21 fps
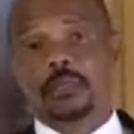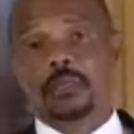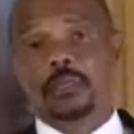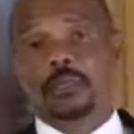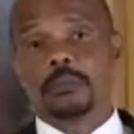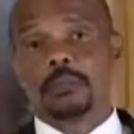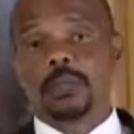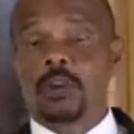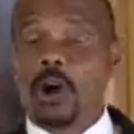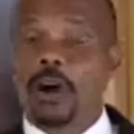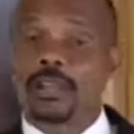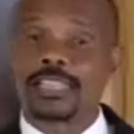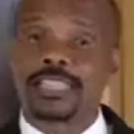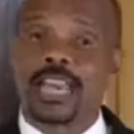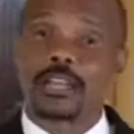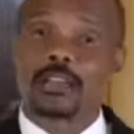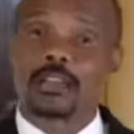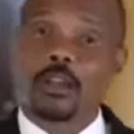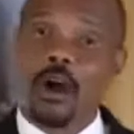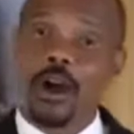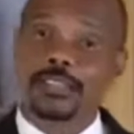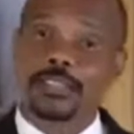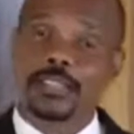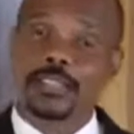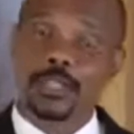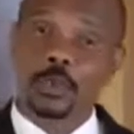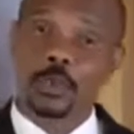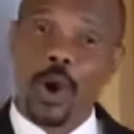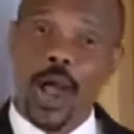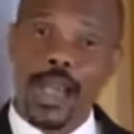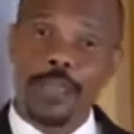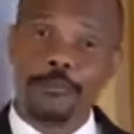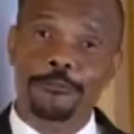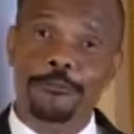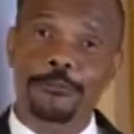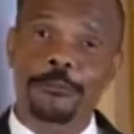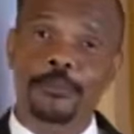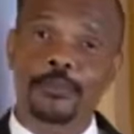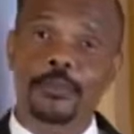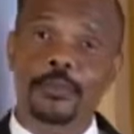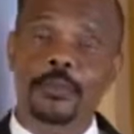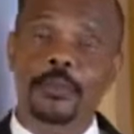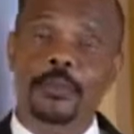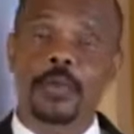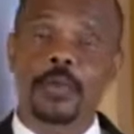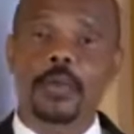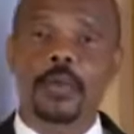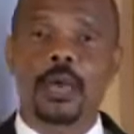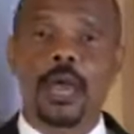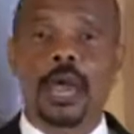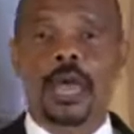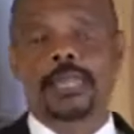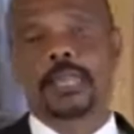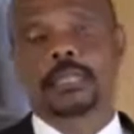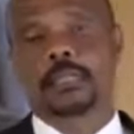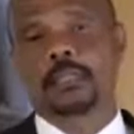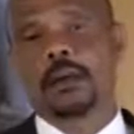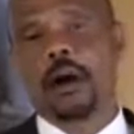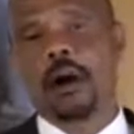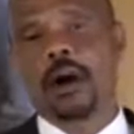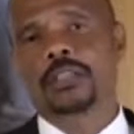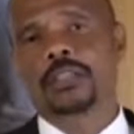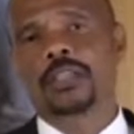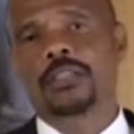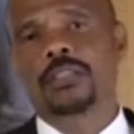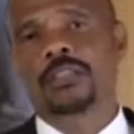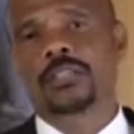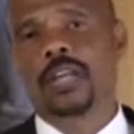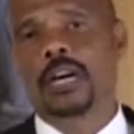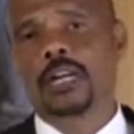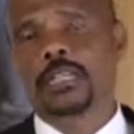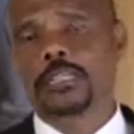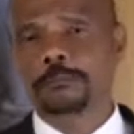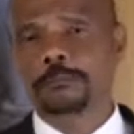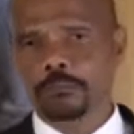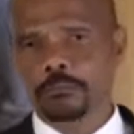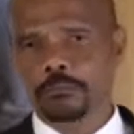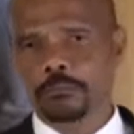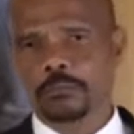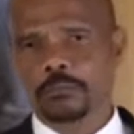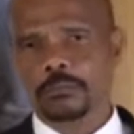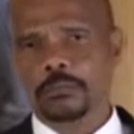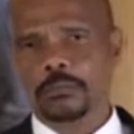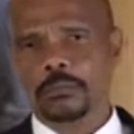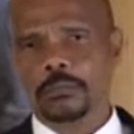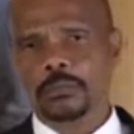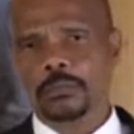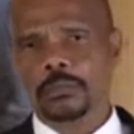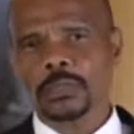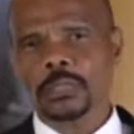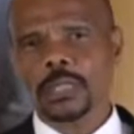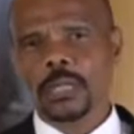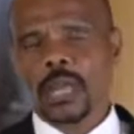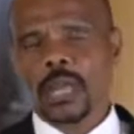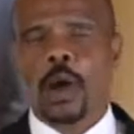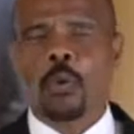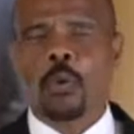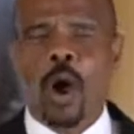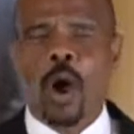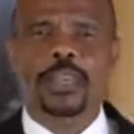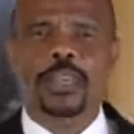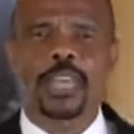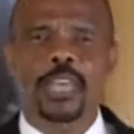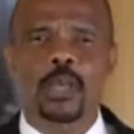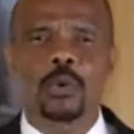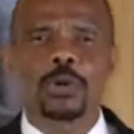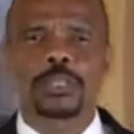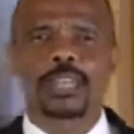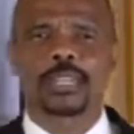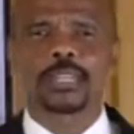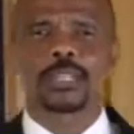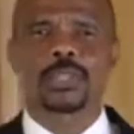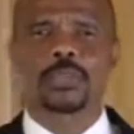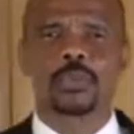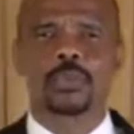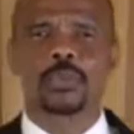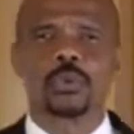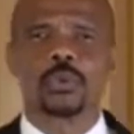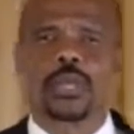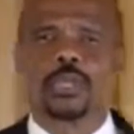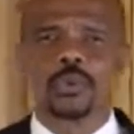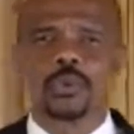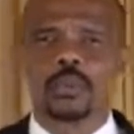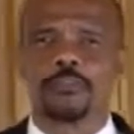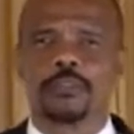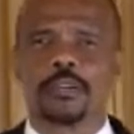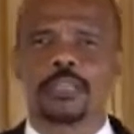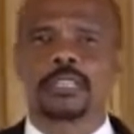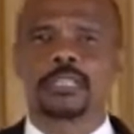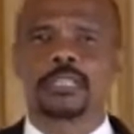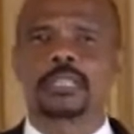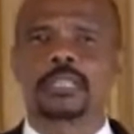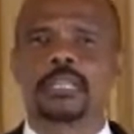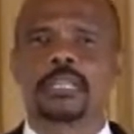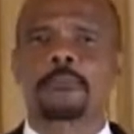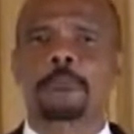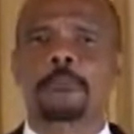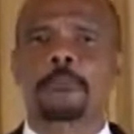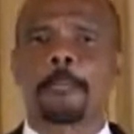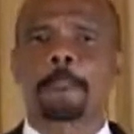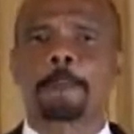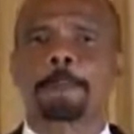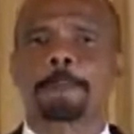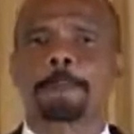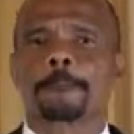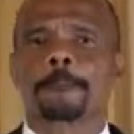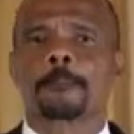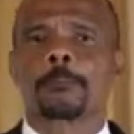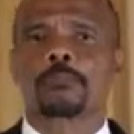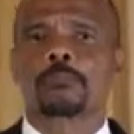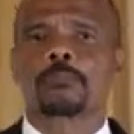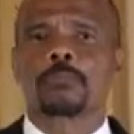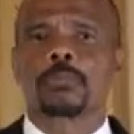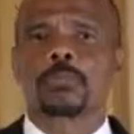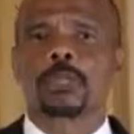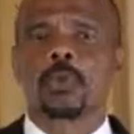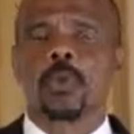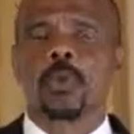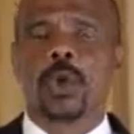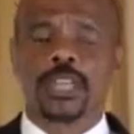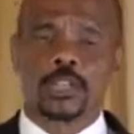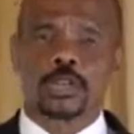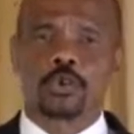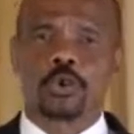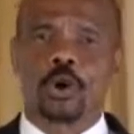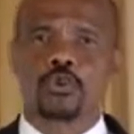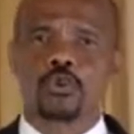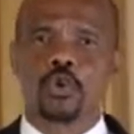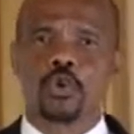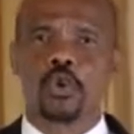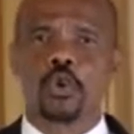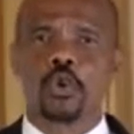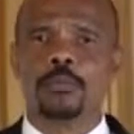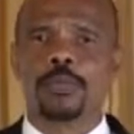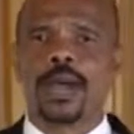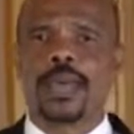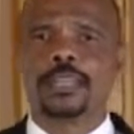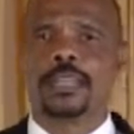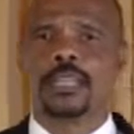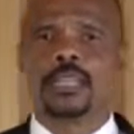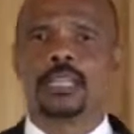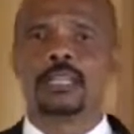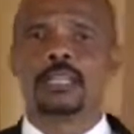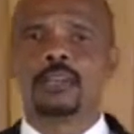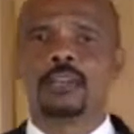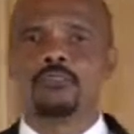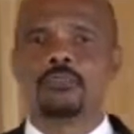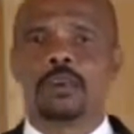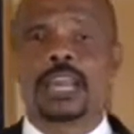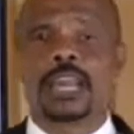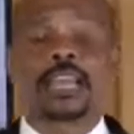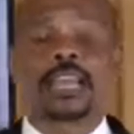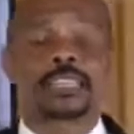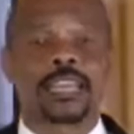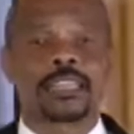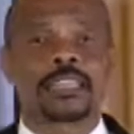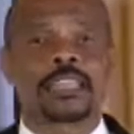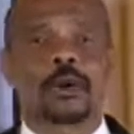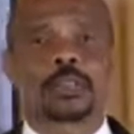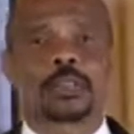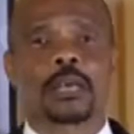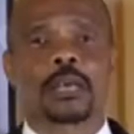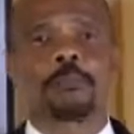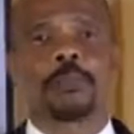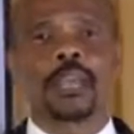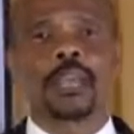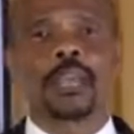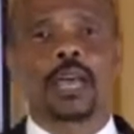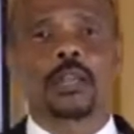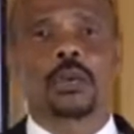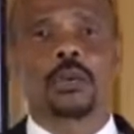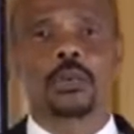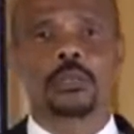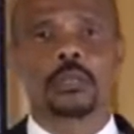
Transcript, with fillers: because he had lost his wife and he had lost his son. And one day he was at a school, a university, went into a room and he realized that there was a piano.